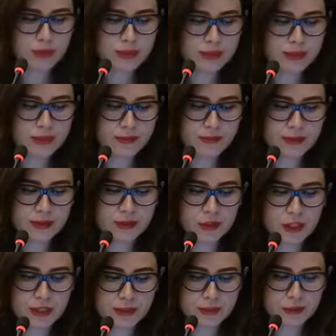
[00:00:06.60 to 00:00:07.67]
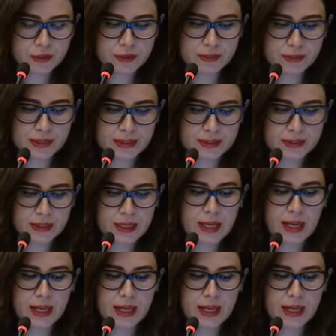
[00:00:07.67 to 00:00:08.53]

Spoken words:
significant challenges remain,